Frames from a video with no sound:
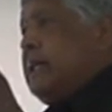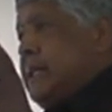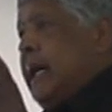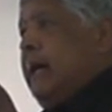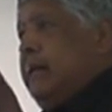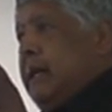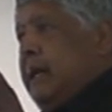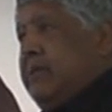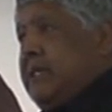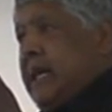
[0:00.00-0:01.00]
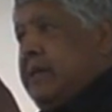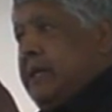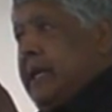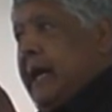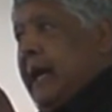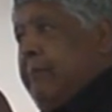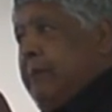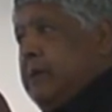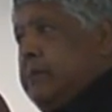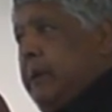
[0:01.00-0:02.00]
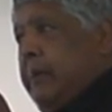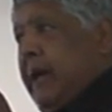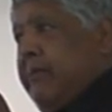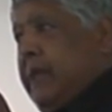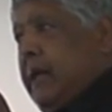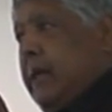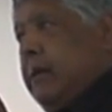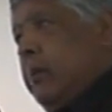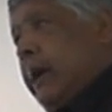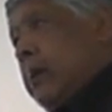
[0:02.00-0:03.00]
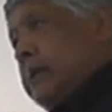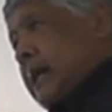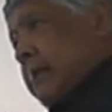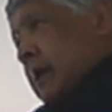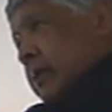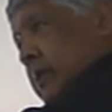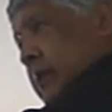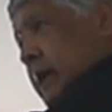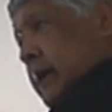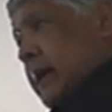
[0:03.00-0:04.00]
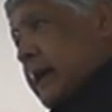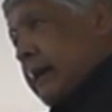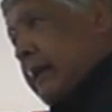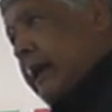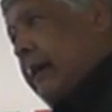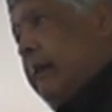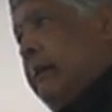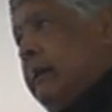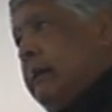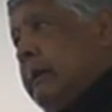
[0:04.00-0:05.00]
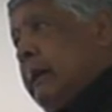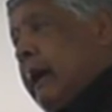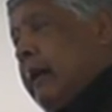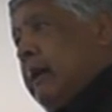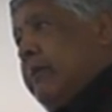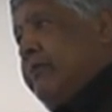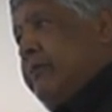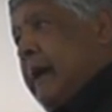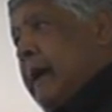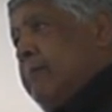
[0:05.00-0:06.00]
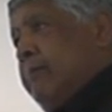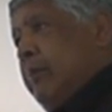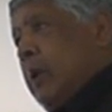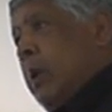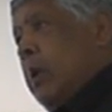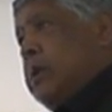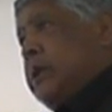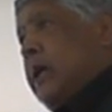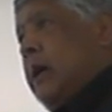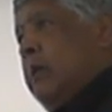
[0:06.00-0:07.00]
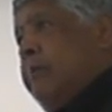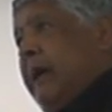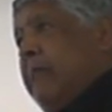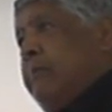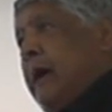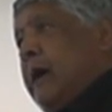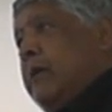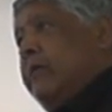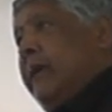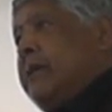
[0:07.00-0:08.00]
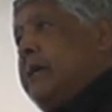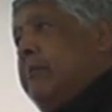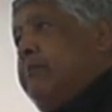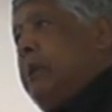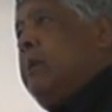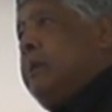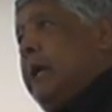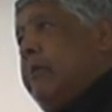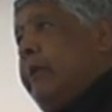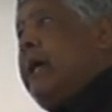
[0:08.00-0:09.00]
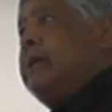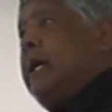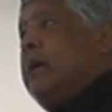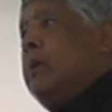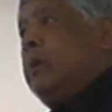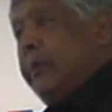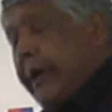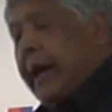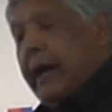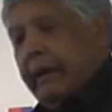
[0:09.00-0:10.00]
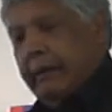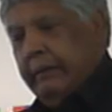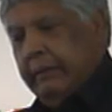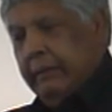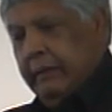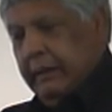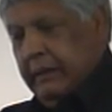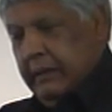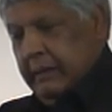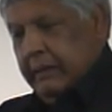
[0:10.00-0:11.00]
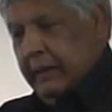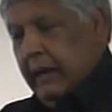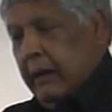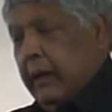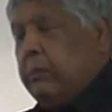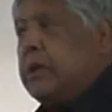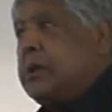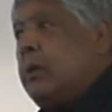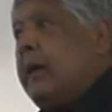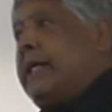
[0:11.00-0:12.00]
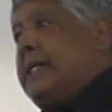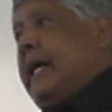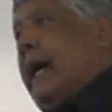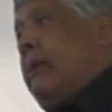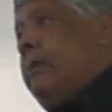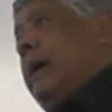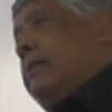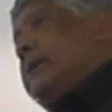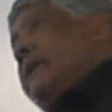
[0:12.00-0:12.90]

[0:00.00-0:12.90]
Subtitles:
see the devastation that happens where we have the whales coming through Taranaki there. And I've also been part of actually building rigs in Korea. Now, it was quite sad when I was